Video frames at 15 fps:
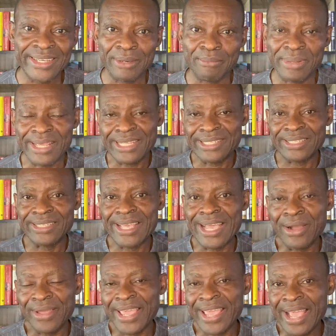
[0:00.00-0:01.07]
But you can see
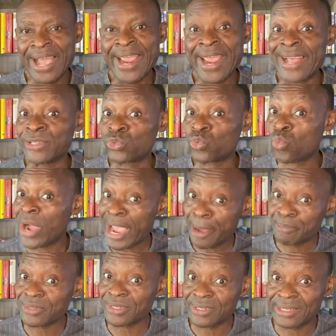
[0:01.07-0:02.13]
how AI has
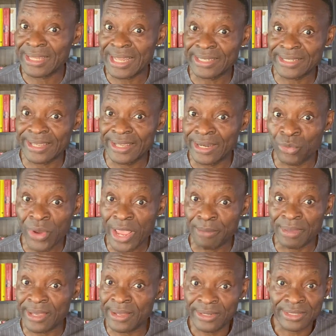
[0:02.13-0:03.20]
wiped that skill away
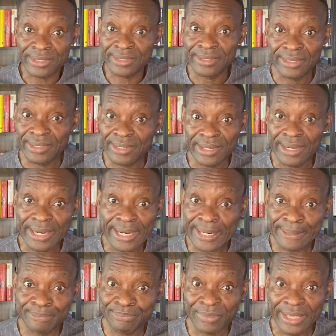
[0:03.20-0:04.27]
because,
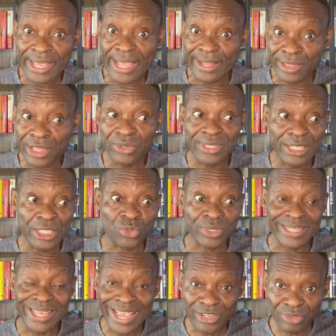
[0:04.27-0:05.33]
in those days it
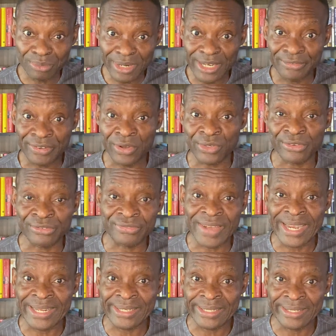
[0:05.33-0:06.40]
was extremely difficult to
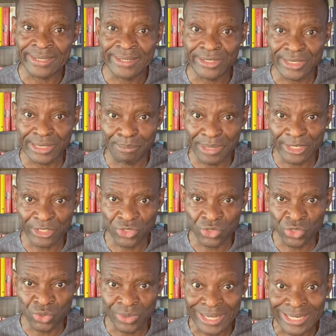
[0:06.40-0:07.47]
find somebody to
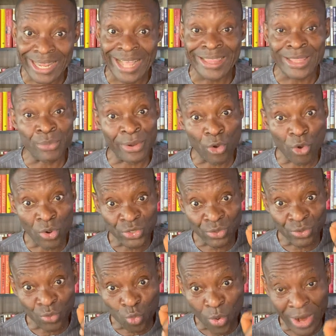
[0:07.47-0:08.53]
do that. And they were
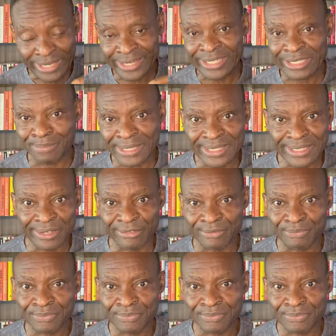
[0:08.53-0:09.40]
also quite expensive.